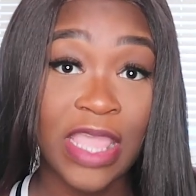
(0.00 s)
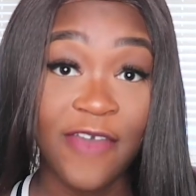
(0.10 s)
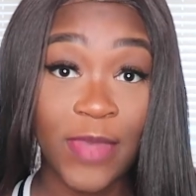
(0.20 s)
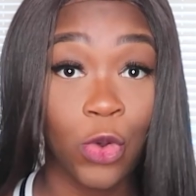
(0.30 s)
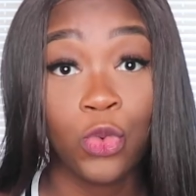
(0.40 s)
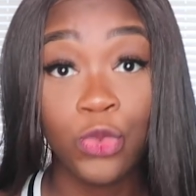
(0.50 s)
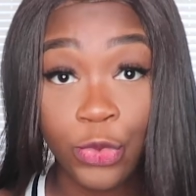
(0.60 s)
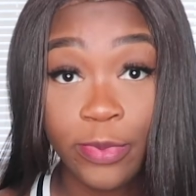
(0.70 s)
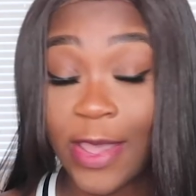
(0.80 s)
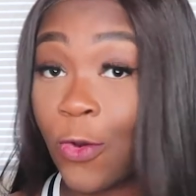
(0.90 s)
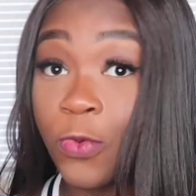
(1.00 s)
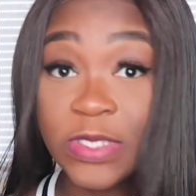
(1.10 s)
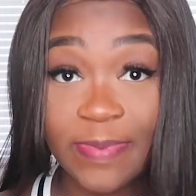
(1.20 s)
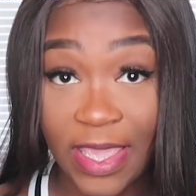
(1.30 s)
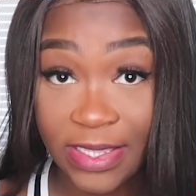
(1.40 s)
have my own room, my
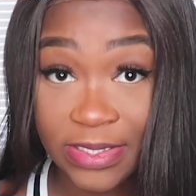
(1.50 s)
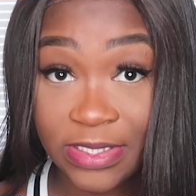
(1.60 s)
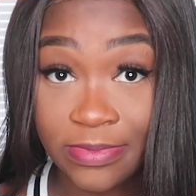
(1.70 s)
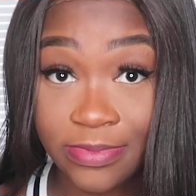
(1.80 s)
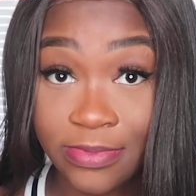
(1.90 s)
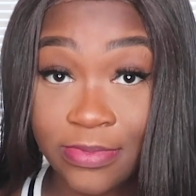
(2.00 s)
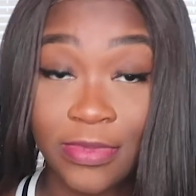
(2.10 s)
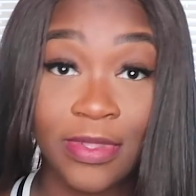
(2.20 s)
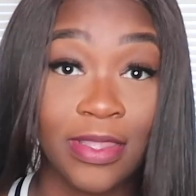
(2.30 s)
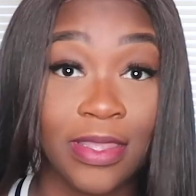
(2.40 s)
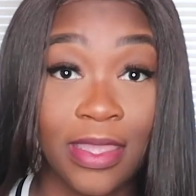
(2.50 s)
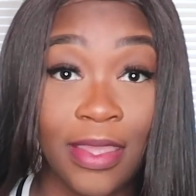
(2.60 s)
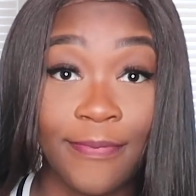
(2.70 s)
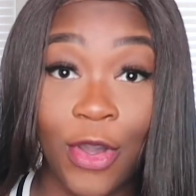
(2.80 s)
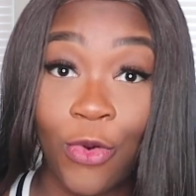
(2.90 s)
own space,
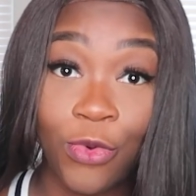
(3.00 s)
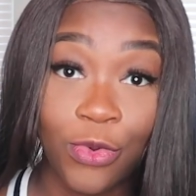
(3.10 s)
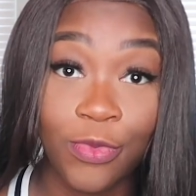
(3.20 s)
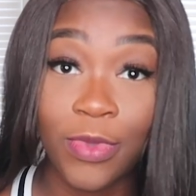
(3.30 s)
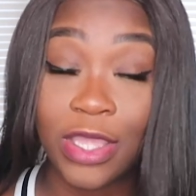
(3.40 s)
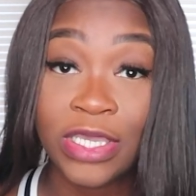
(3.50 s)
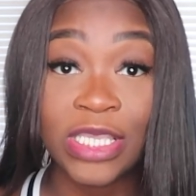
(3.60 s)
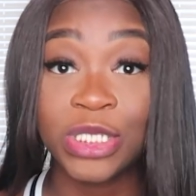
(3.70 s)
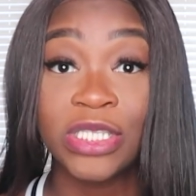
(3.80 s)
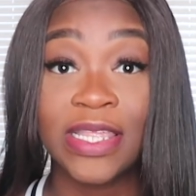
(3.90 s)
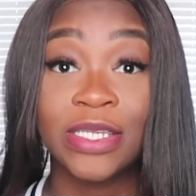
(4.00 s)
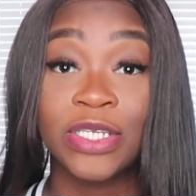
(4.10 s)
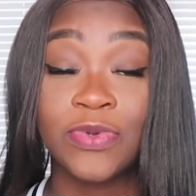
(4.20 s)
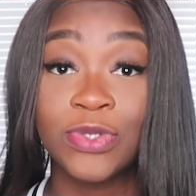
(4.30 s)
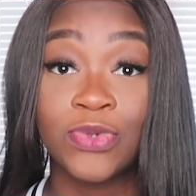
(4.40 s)
my own kitchen that I
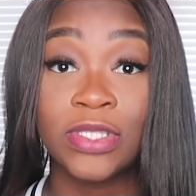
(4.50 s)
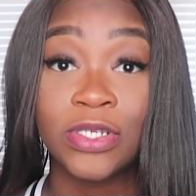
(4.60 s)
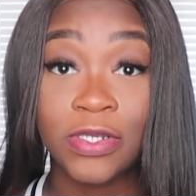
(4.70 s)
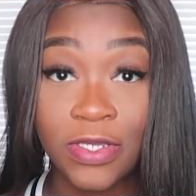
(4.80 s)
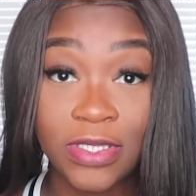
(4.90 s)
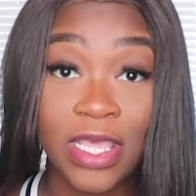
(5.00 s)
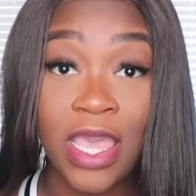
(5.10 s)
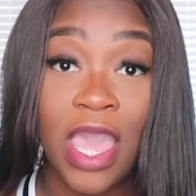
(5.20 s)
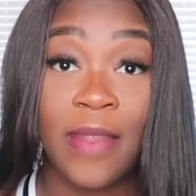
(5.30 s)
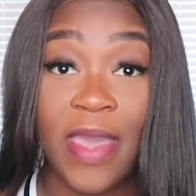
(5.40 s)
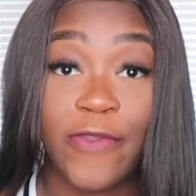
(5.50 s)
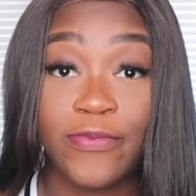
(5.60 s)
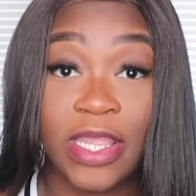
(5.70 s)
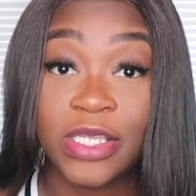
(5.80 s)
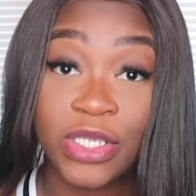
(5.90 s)
share with 2 other girls, and a
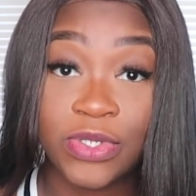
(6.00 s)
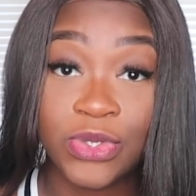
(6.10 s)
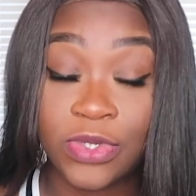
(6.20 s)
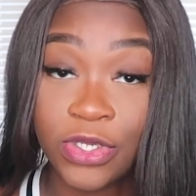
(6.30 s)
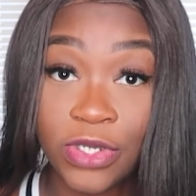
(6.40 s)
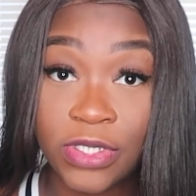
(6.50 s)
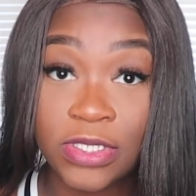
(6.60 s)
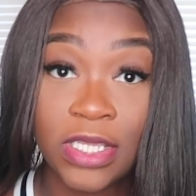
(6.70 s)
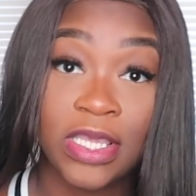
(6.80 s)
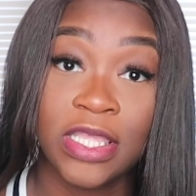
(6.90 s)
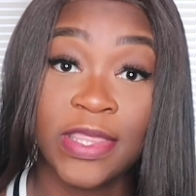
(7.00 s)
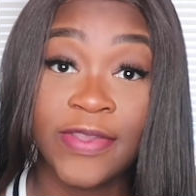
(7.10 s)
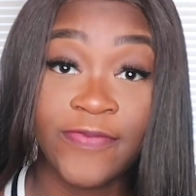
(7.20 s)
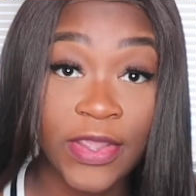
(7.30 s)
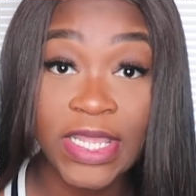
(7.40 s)
bathroom that I share with 2 other girls.
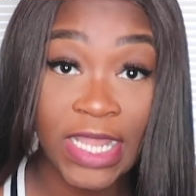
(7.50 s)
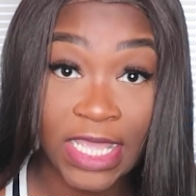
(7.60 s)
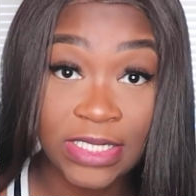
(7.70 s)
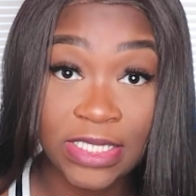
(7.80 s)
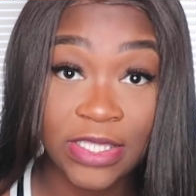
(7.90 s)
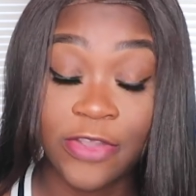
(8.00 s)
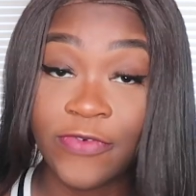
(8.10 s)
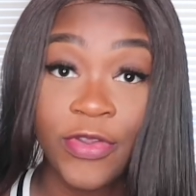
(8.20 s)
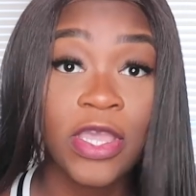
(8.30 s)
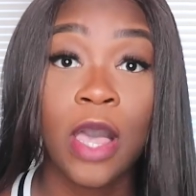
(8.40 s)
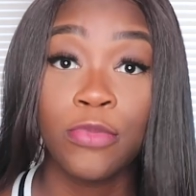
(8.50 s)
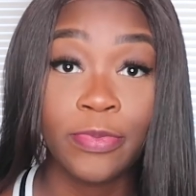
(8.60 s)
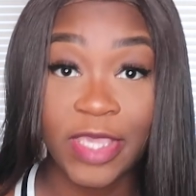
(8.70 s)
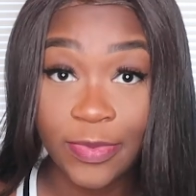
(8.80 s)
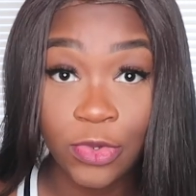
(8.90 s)
They're very nice, they're very
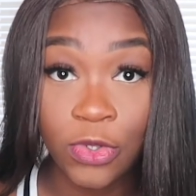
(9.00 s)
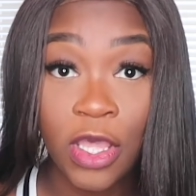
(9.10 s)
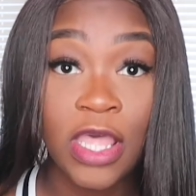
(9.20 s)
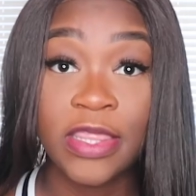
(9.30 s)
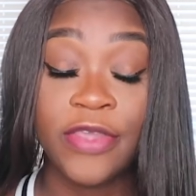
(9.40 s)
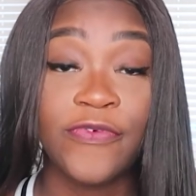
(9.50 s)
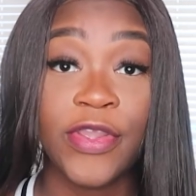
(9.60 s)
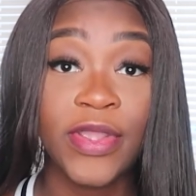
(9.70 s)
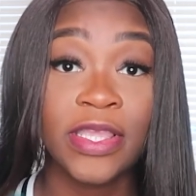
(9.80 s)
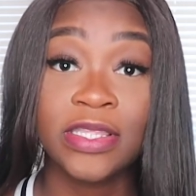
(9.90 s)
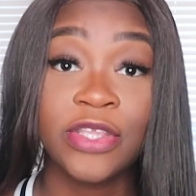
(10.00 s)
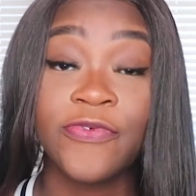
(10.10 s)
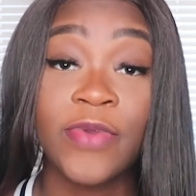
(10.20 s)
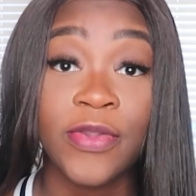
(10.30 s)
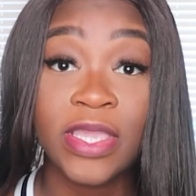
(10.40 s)
humble people, they're
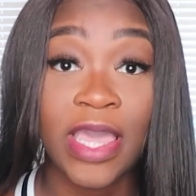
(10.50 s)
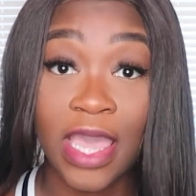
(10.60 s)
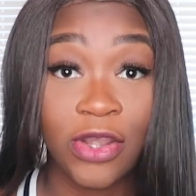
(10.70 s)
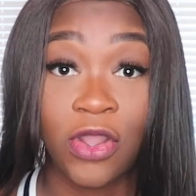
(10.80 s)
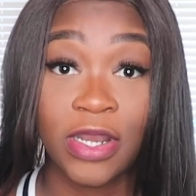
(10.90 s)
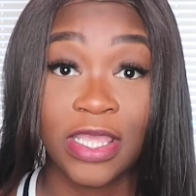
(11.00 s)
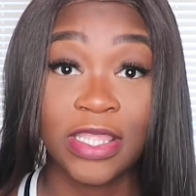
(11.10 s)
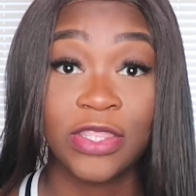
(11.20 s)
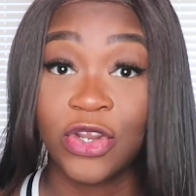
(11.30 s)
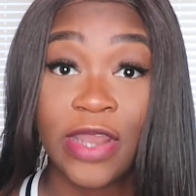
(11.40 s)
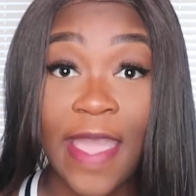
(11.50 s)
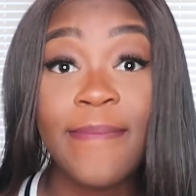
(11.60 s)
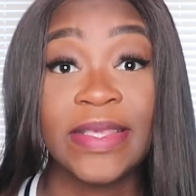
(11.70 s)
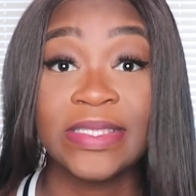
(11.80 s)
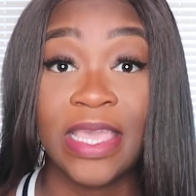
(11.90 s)
very kind-hearted, they're
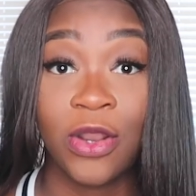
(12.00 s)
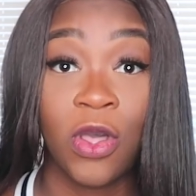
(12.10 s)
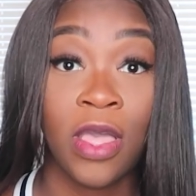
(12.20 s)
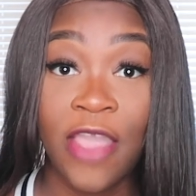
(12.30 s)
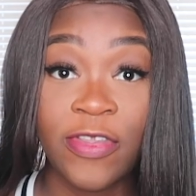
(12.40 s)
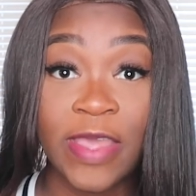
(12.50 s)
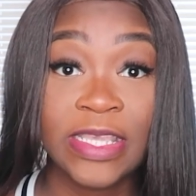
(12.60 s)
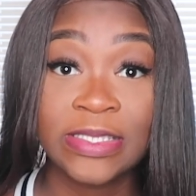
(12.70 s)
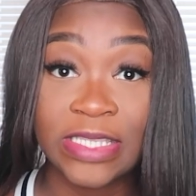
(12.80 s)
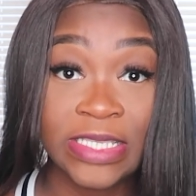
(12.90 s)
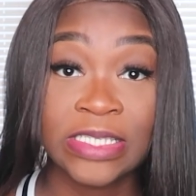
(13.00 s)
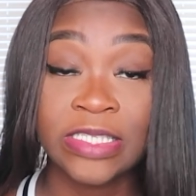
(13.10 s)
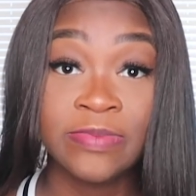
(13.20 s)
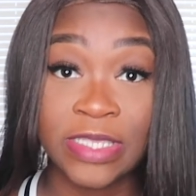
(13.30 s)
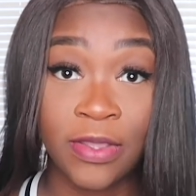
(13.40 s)
not messy at all. Everybody stays to
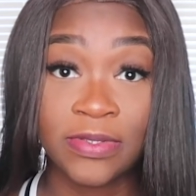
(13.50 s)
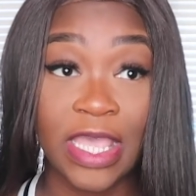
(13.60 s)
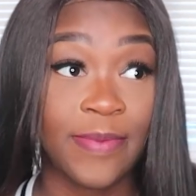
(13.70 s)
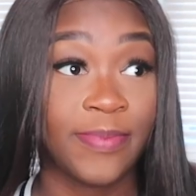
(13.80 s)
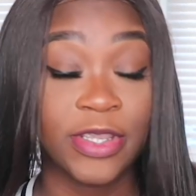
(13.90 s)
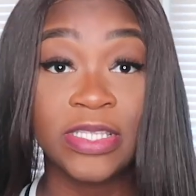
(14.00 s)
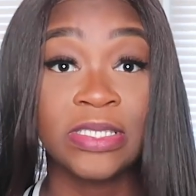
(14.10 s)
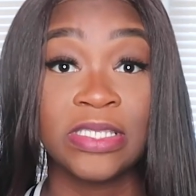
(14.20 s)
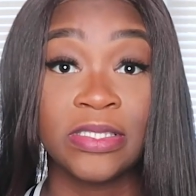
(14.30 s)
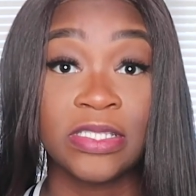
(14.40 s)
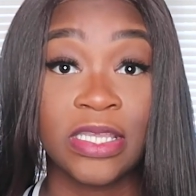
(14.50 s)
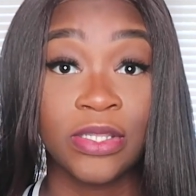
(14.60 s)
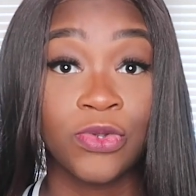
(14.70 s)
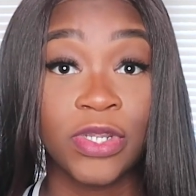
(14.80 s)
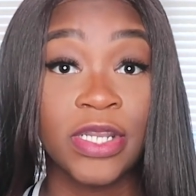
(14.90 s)
themselves. I barely see the
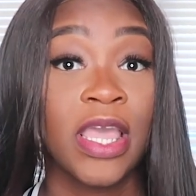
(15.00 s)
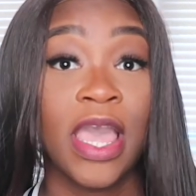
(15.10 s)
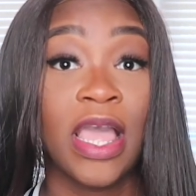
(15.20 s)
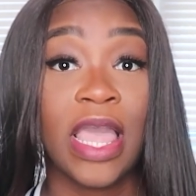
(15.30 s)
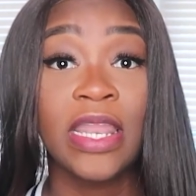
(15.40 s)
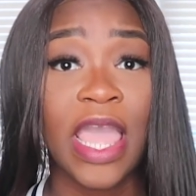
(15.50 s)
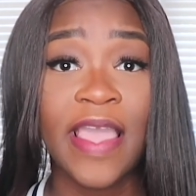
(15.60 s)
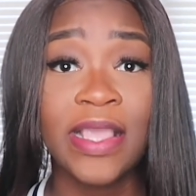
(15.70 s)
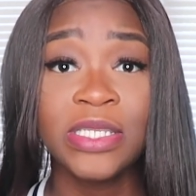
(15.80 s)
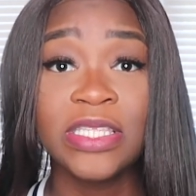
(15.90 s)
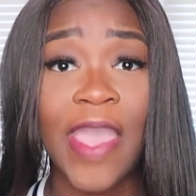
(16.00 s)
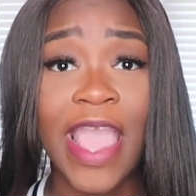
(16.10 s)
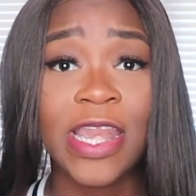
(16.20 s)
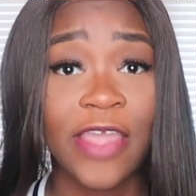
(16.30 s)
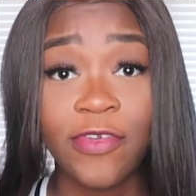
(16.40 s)
landlord, and
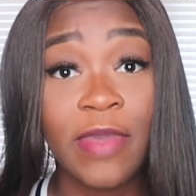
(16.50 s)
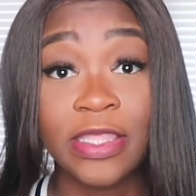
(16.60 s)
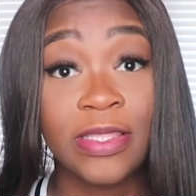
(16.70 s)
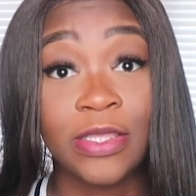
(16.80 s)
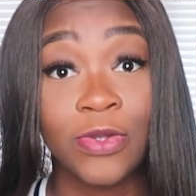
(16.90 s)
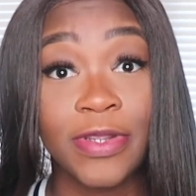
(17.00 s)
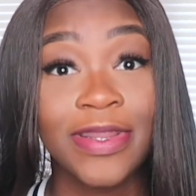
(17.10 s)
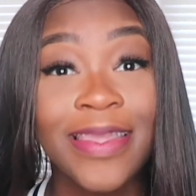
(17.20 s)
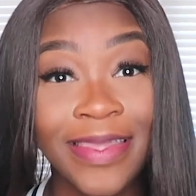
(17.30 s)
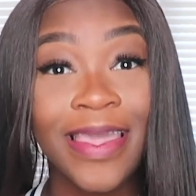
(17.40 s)
I never met the landlord.